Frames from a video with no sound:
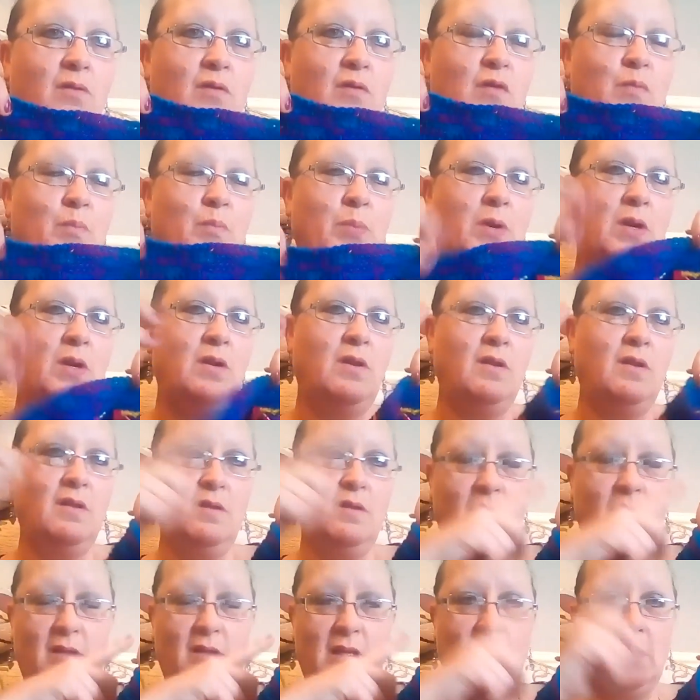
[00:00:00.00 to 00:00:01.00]
rows,
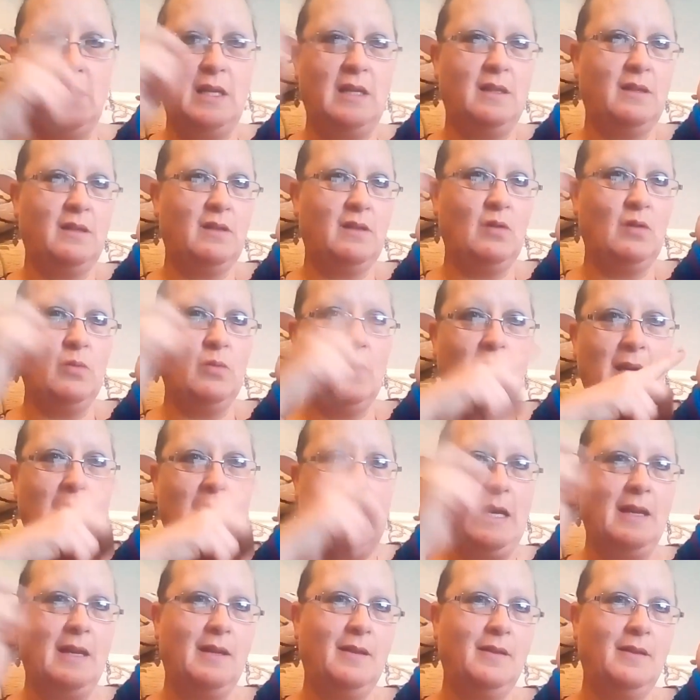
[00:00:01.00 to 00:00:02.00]
but it's
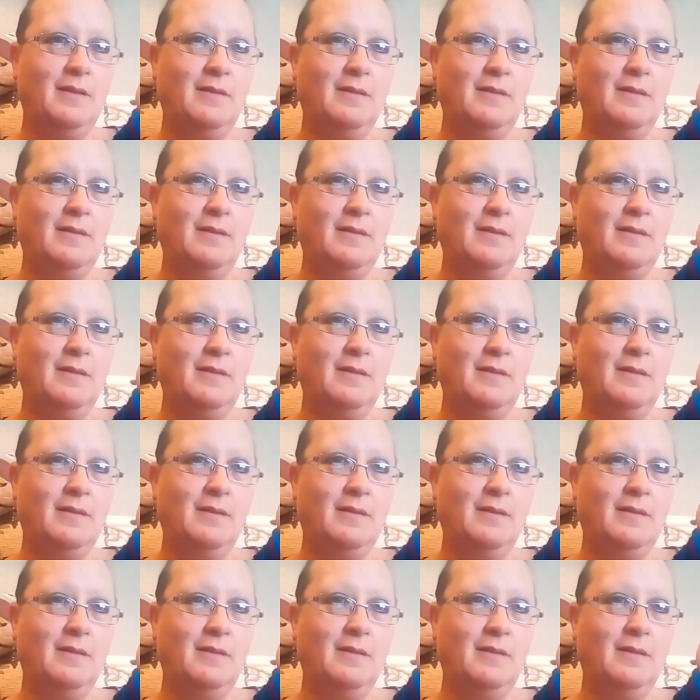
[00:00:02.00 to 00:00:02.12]
20